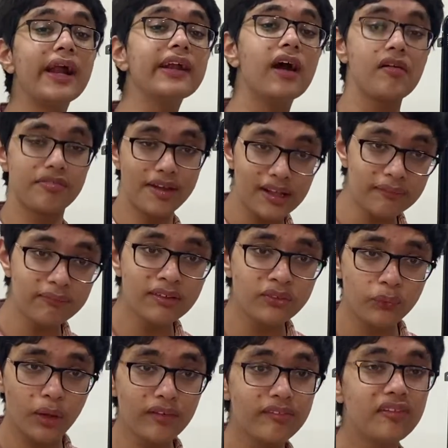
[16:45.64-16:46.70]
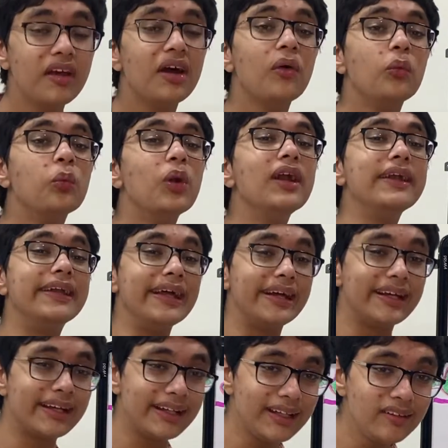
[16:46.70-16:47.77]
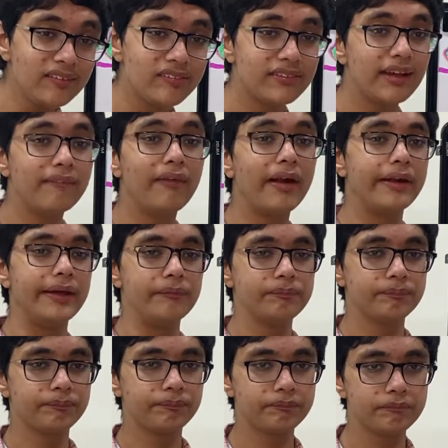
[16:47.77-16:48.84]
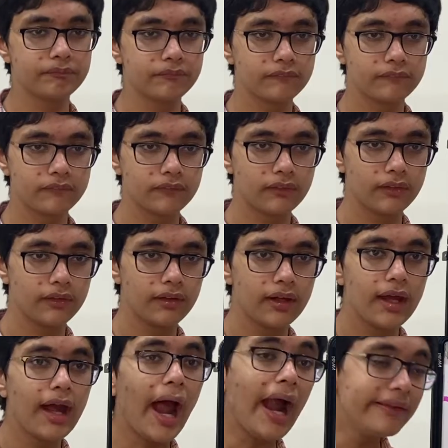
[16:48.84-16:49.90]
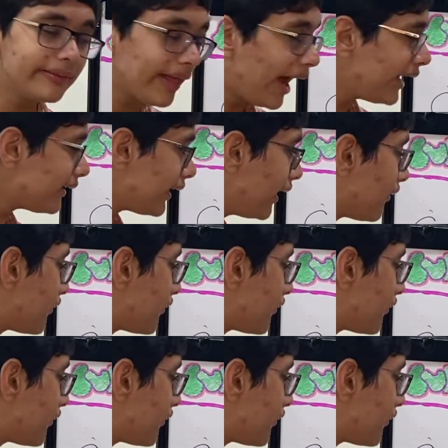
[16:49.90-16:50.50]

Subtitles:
available to us will decrease day by day. And that is